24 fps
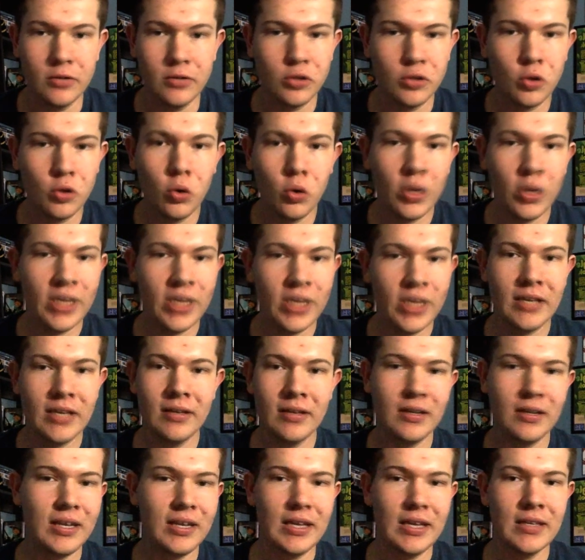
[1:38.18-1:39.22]

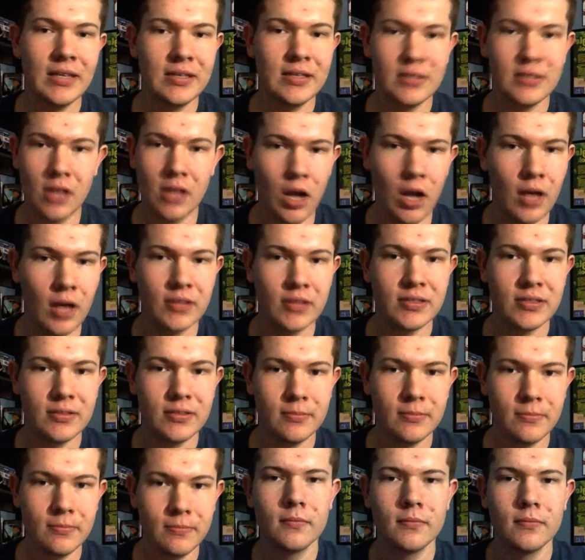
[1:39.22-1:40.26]
Queen is
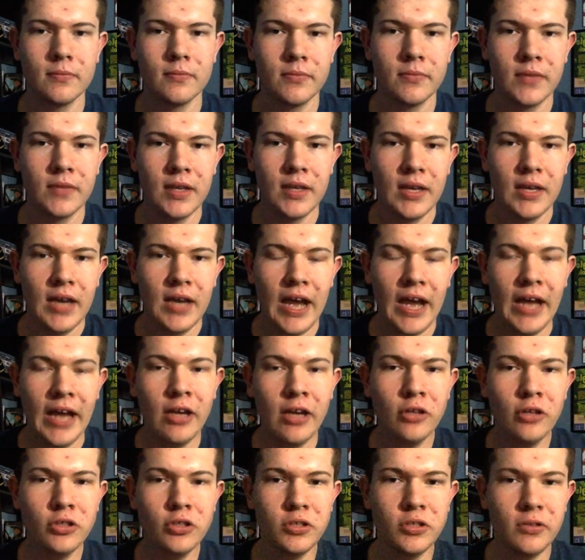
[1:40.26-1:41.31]
awesome. I
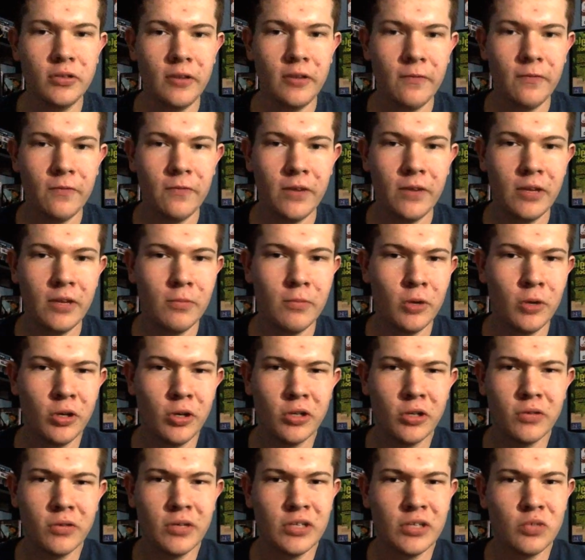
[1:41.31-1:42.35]
also love Freddie
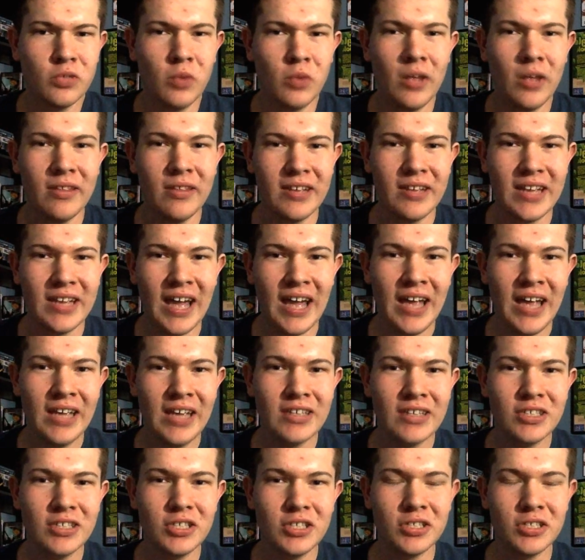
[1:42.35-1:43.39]
Mercury as well. The guy
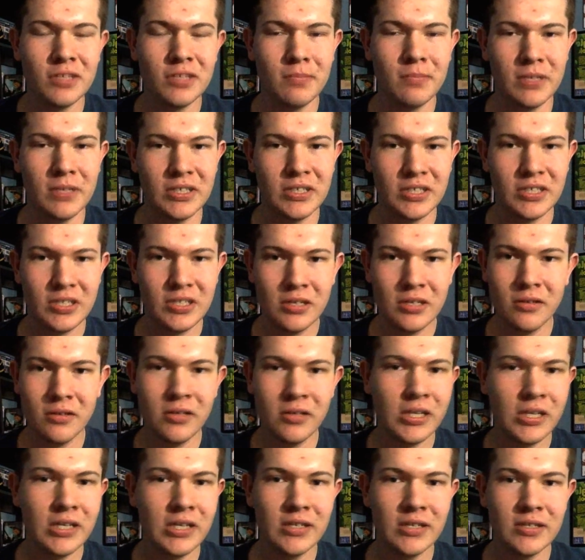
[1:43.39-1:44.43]
is just a
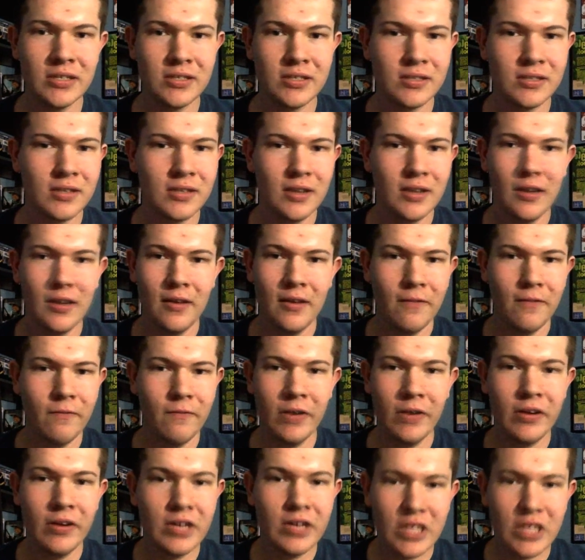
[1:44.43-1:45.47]
mysterious,
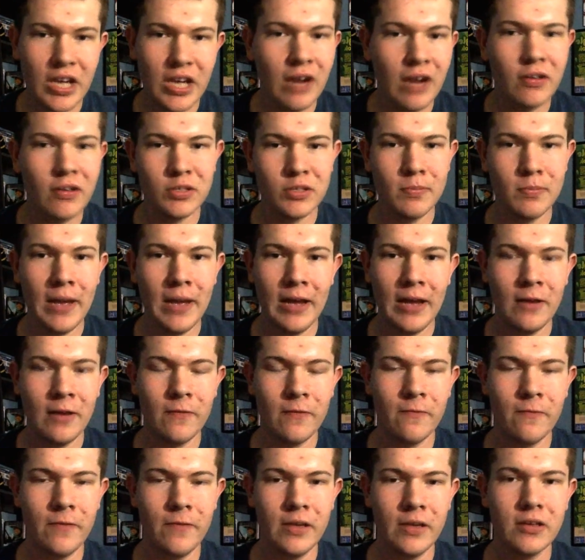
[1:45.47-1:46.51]
very charismatic
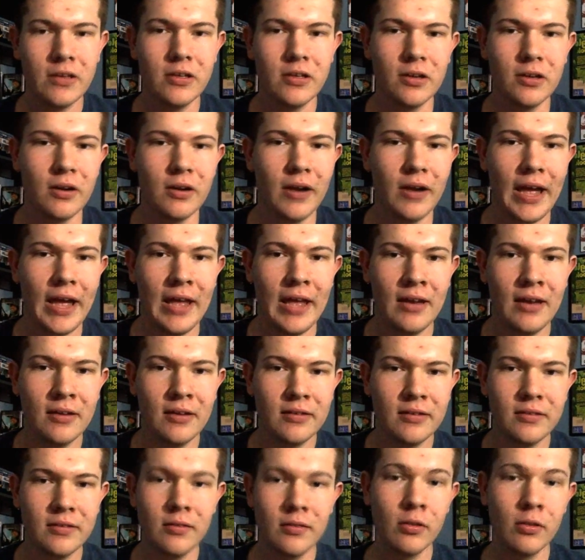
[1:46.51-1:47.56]
figure,
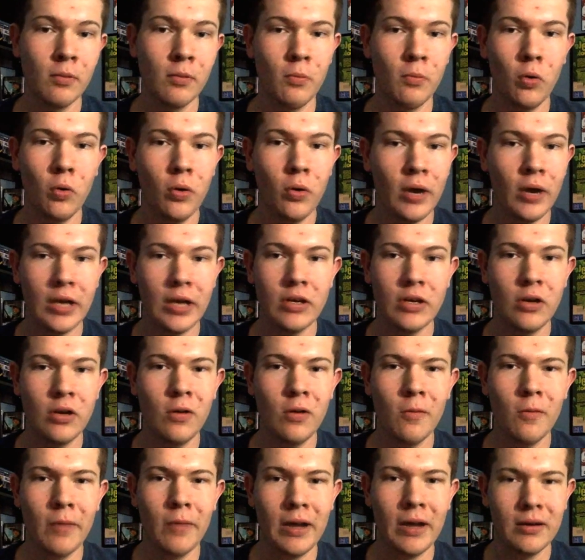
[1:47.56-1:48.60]
and the more I
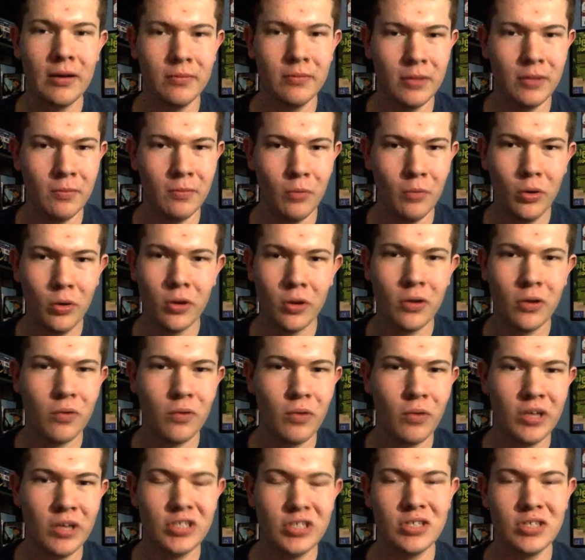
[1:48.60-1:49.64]
know about him, the more
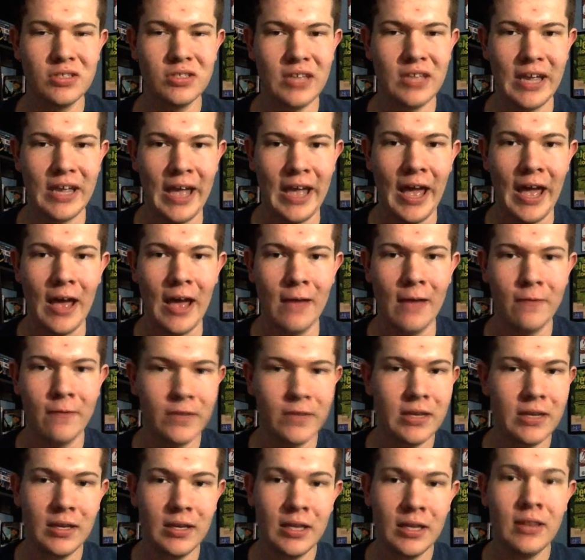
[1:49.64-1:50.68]
questions I have,
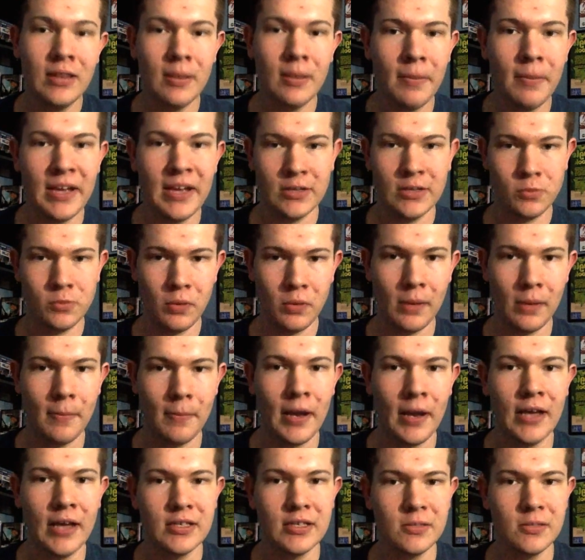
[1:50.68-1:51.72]
in the best way
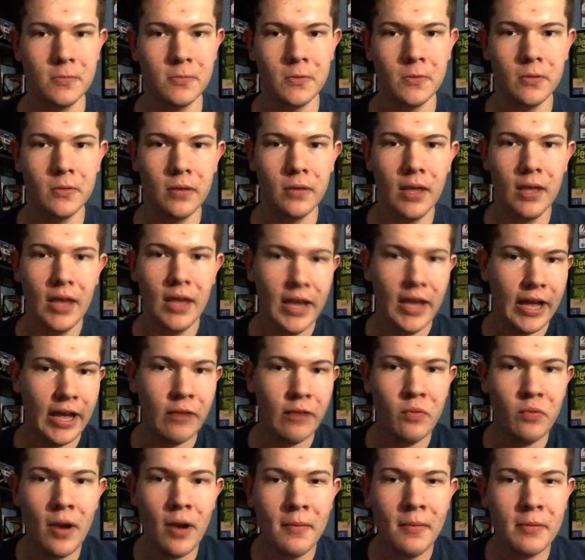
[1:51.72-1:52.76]
possible.
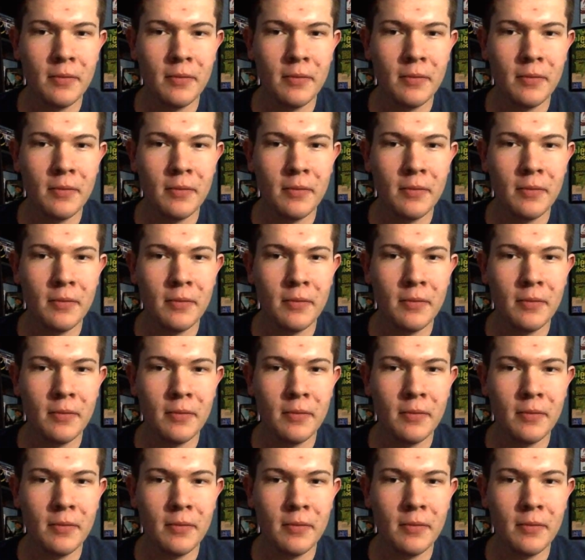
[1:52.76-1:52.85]
And Rami